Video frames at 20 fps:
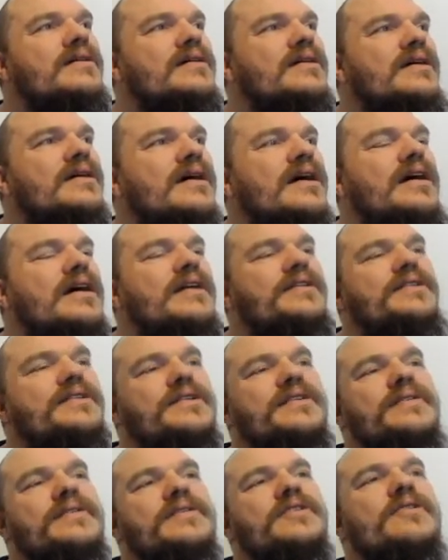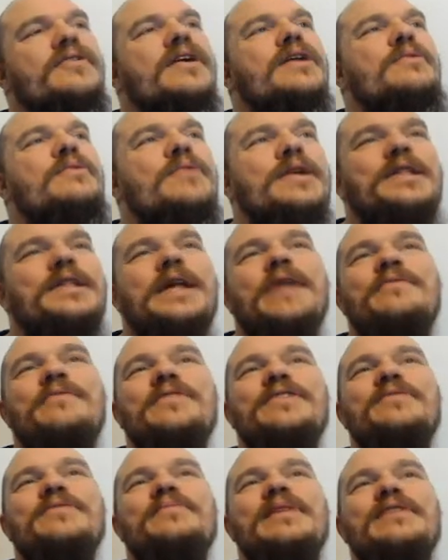And you can read that
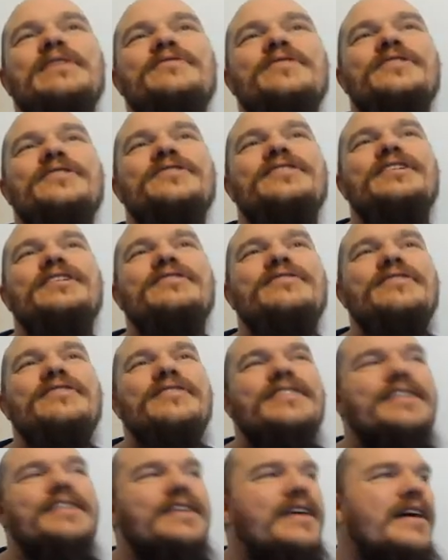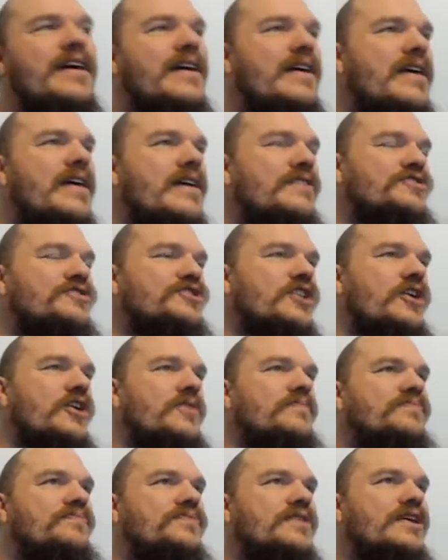when you play for yourself. So,
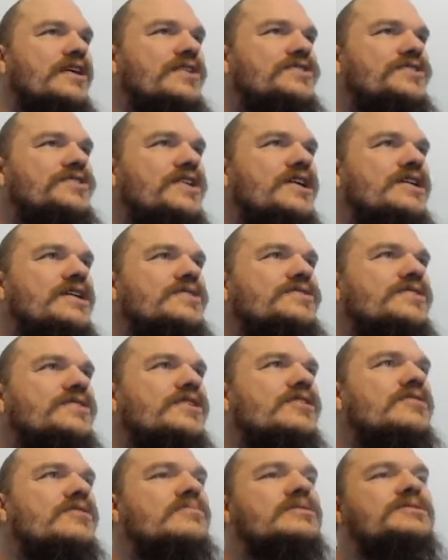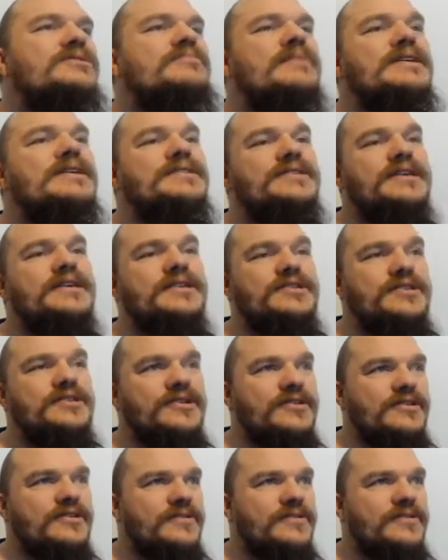this is the Kerbal Space Center.